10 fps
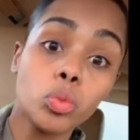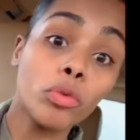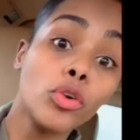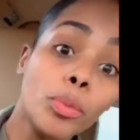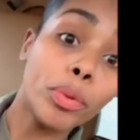
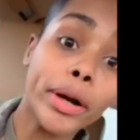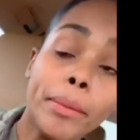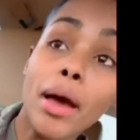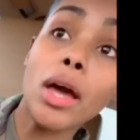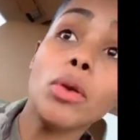food prep.
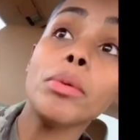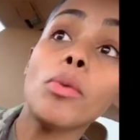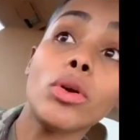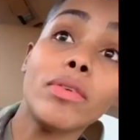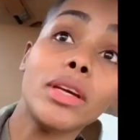I don't be
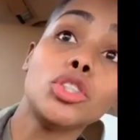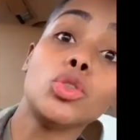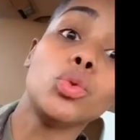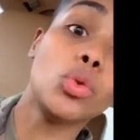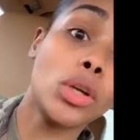motivated to
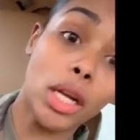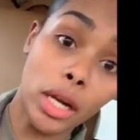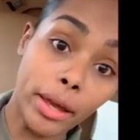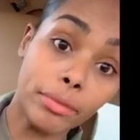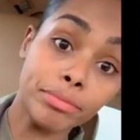do none of
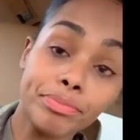that.